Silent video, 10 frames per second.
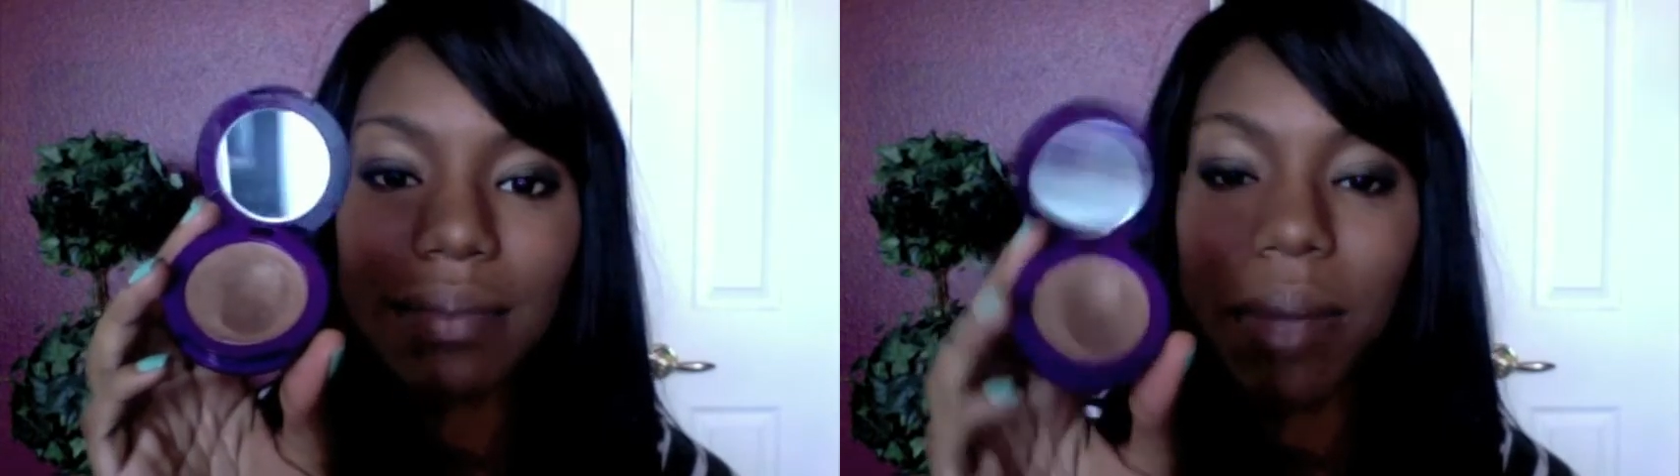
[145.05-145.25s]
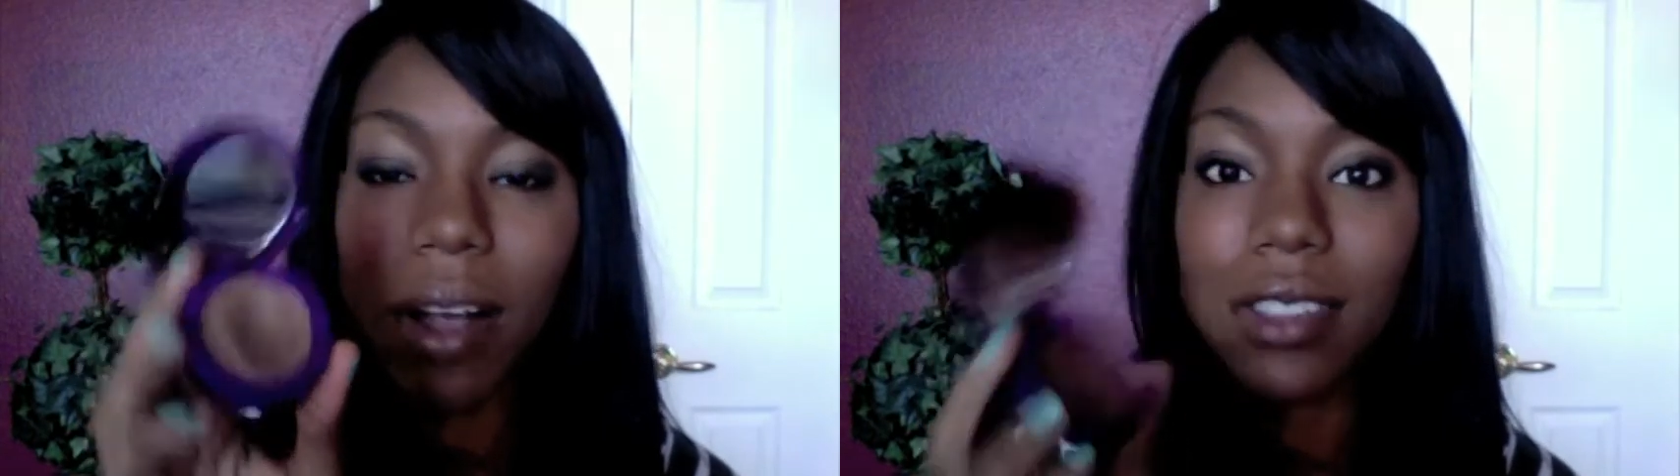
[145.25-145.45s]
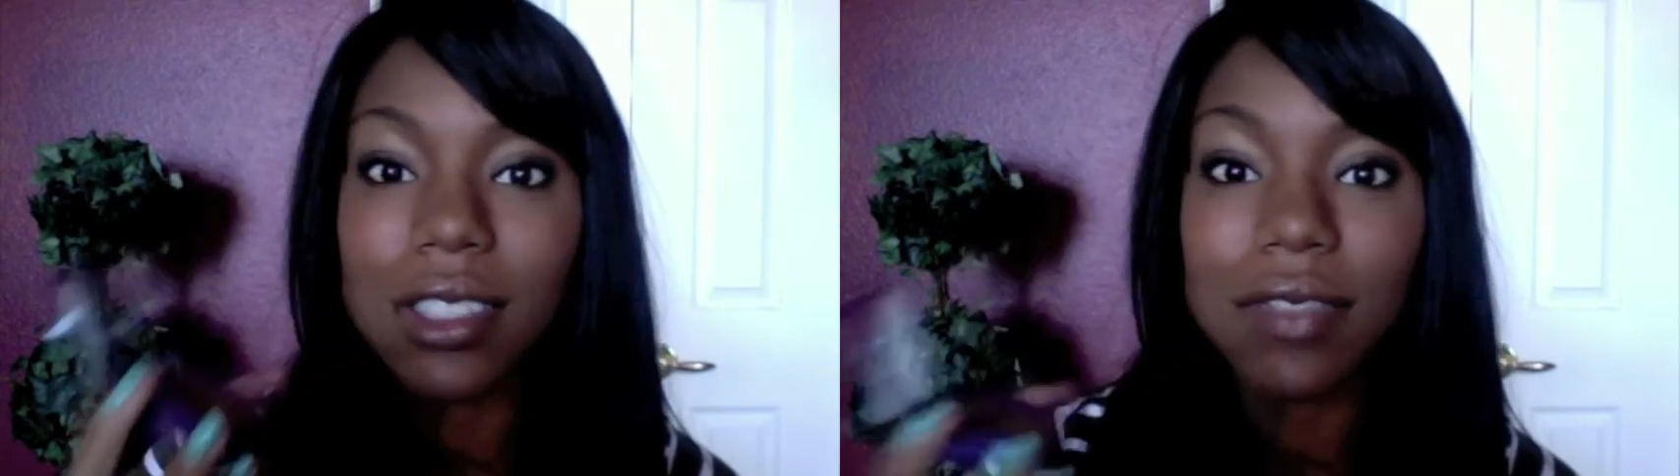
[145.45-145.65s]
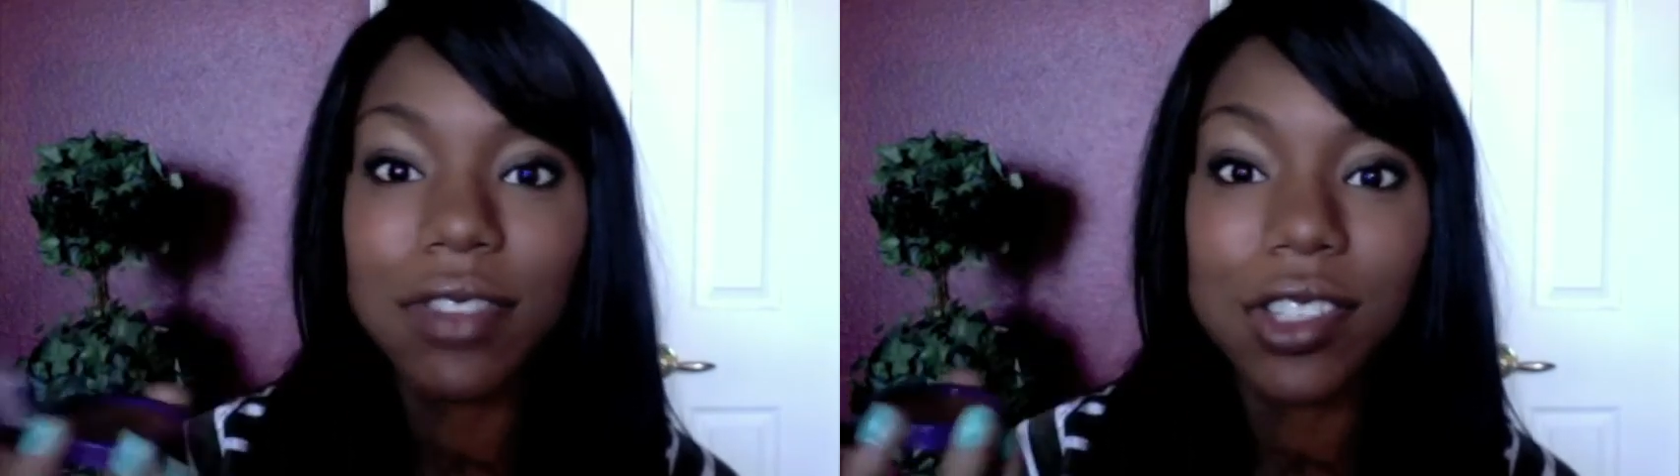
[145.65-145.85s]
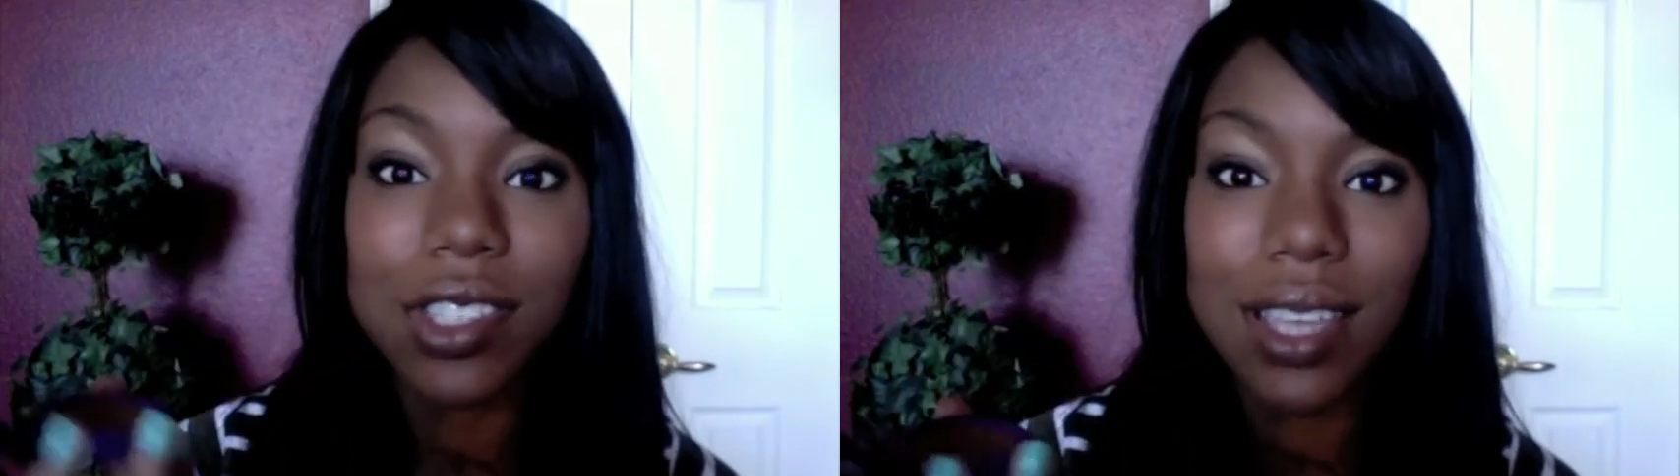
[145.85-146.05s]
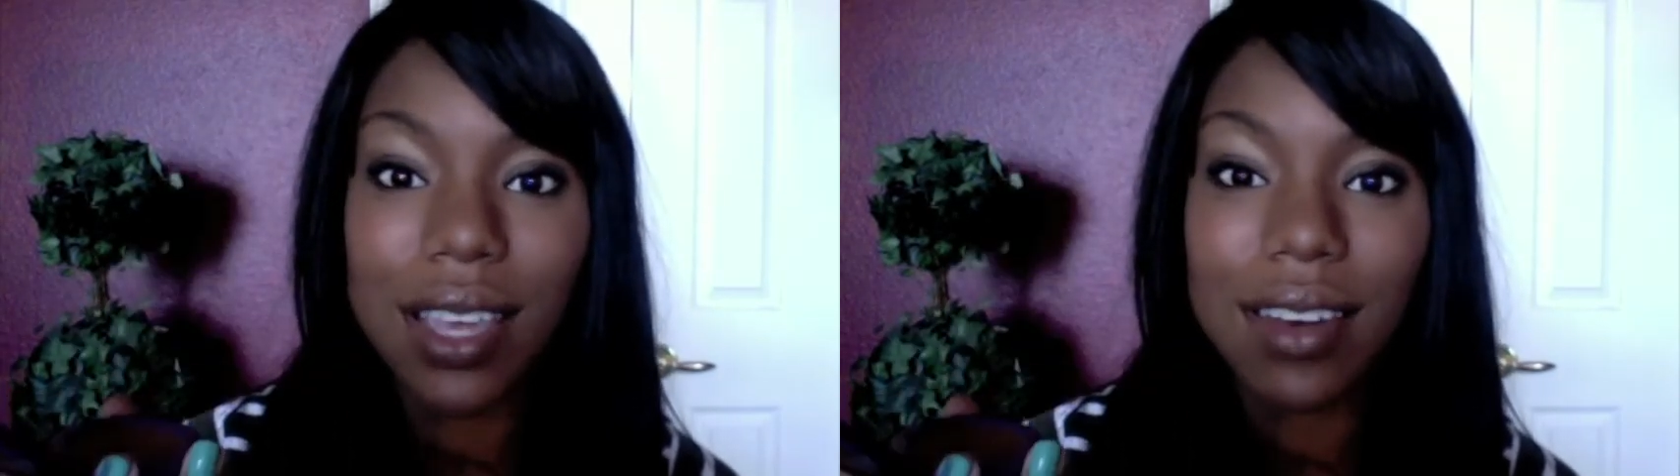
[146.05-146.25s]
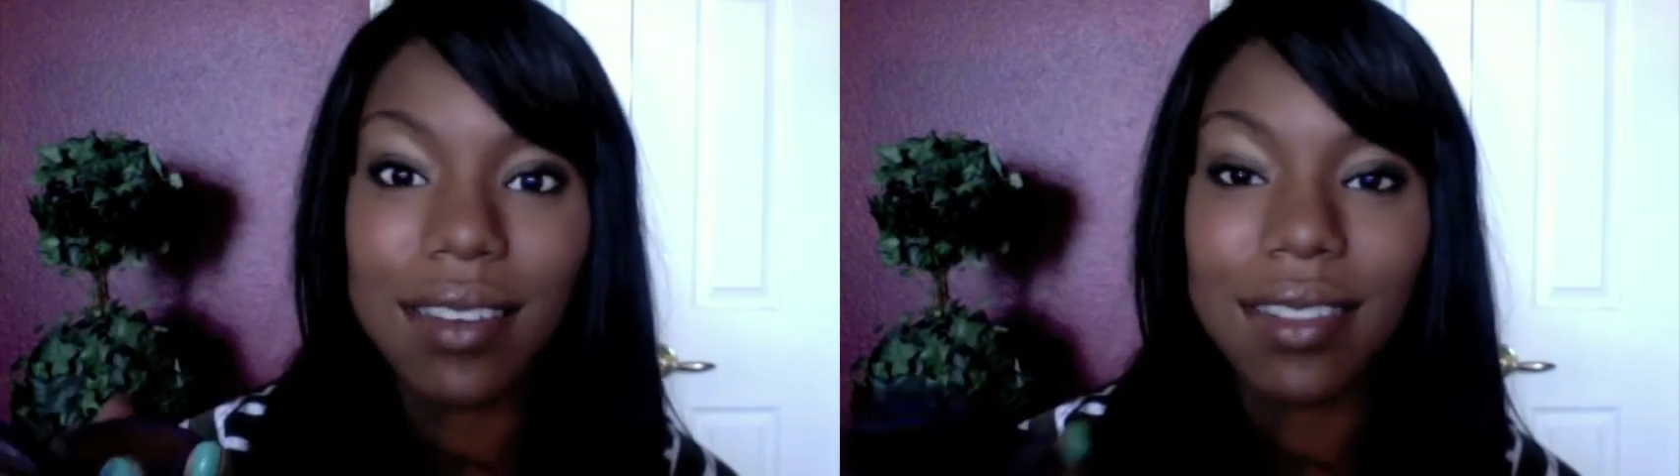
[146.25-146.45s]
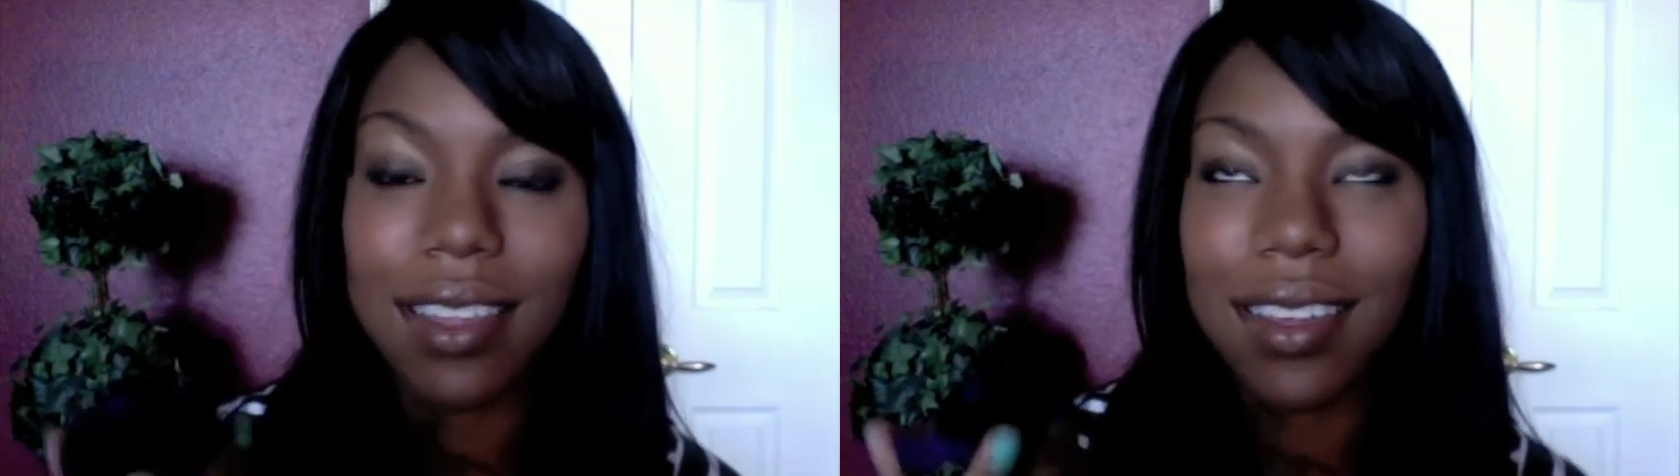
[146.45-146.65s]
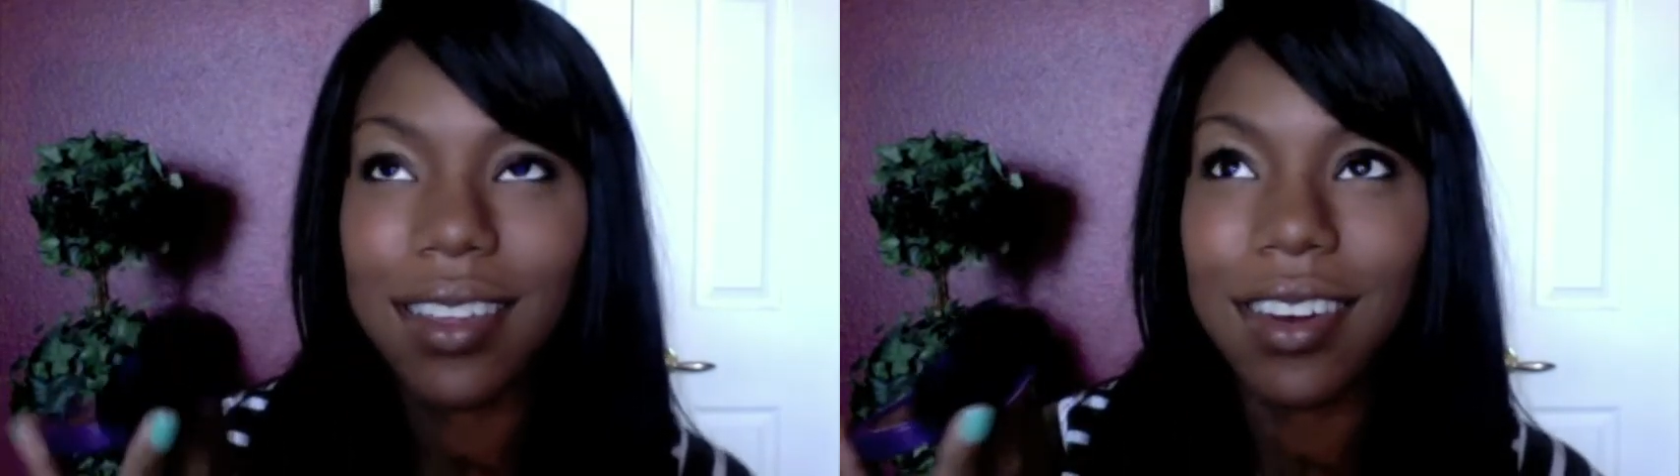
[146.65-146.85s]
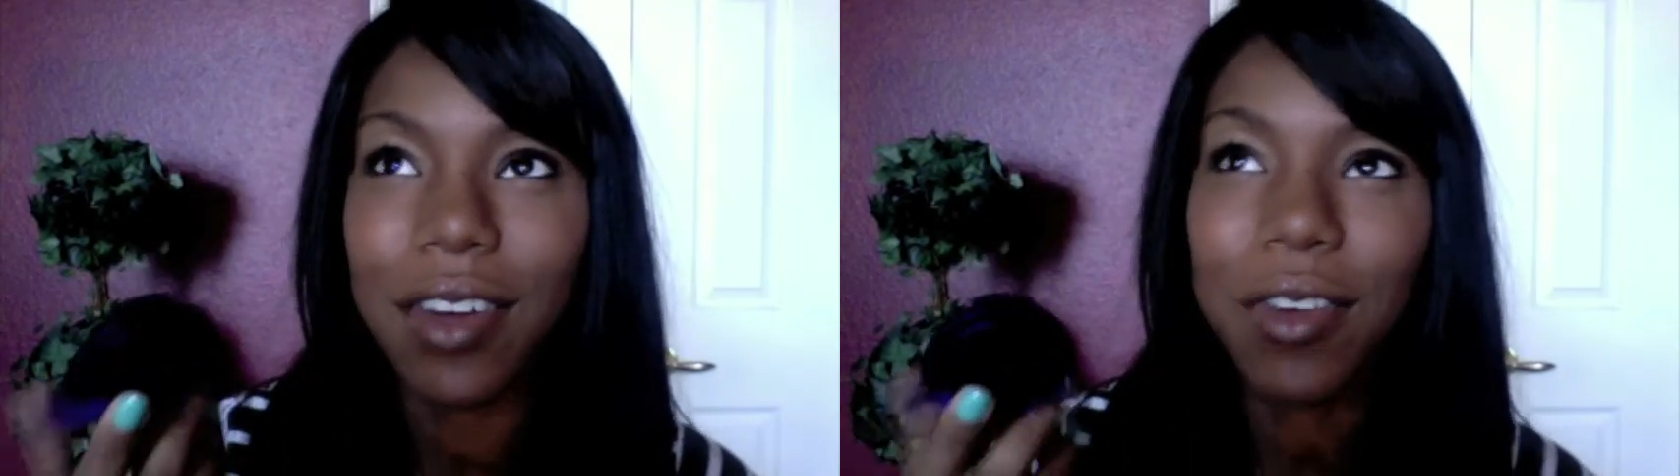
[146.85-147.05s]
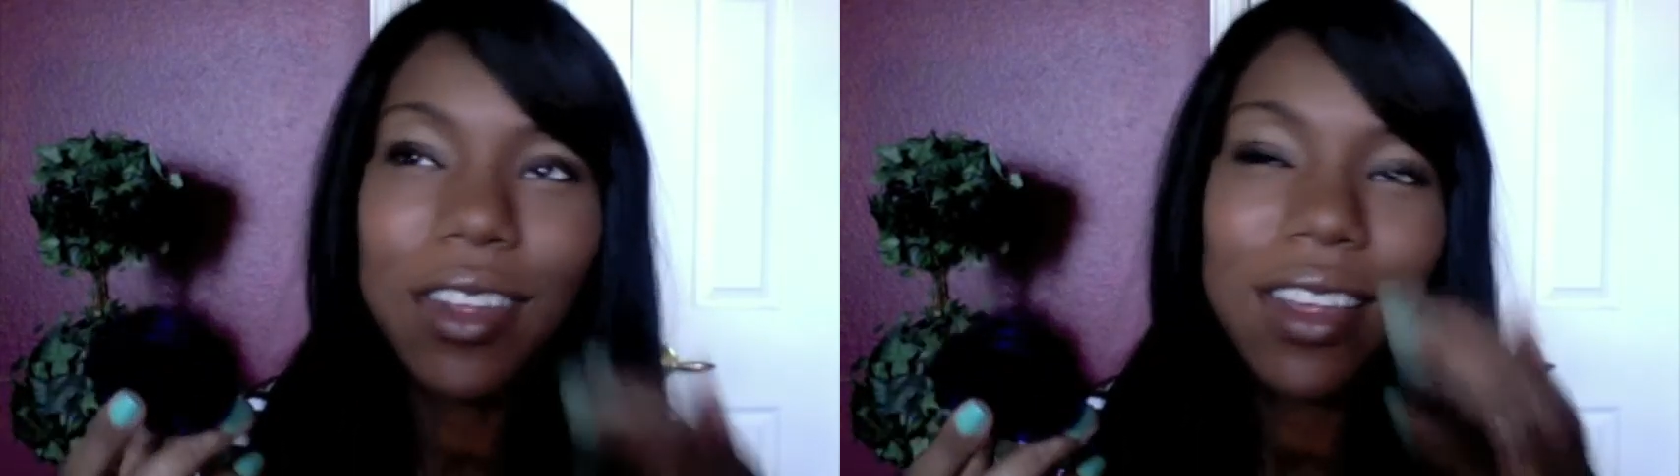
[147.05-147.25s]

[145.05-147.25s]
parts of your skin, but you know,